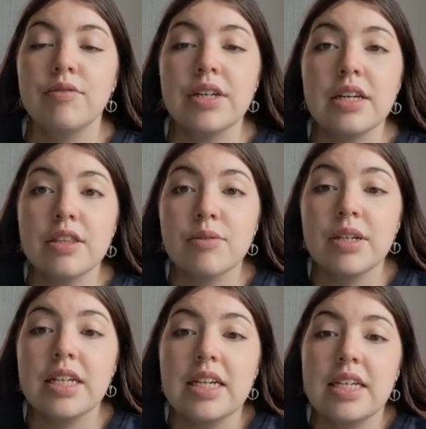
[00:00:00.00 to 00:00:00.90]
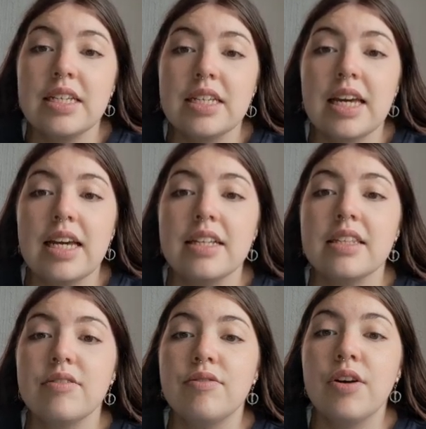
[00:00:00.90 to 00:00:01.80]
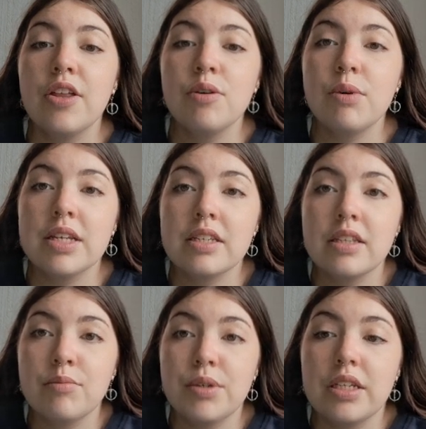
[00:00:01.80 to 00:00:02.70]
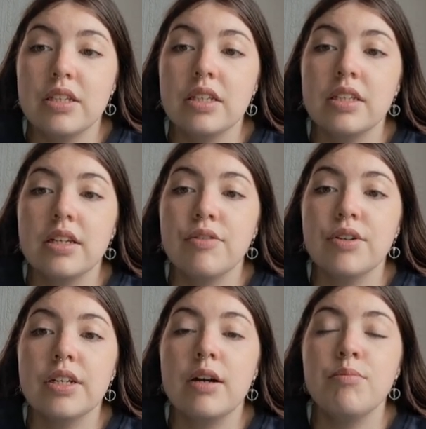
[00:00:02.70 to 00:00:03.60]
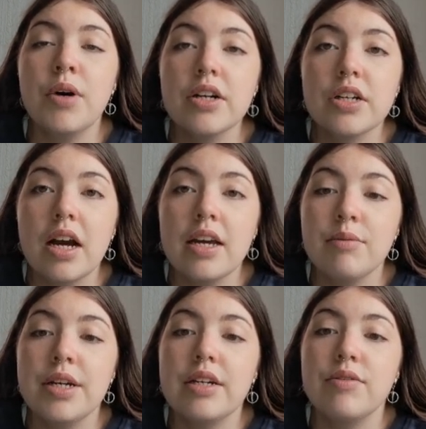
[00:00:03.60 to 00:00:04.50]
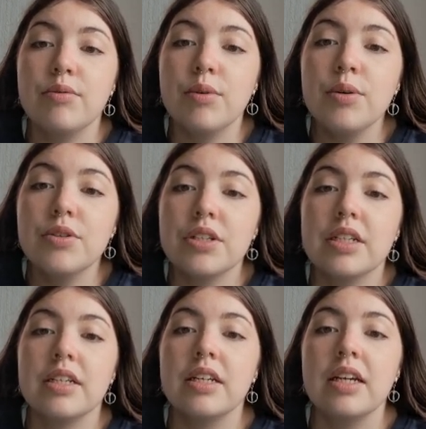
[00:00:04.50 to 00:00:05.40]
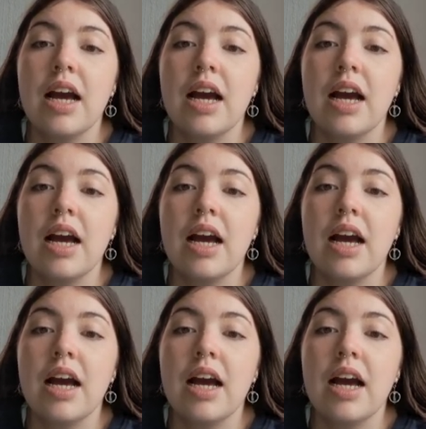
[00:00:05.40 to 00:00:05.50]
Figure 3 indicates that further west of the beach is suffering a much higher rate of erosion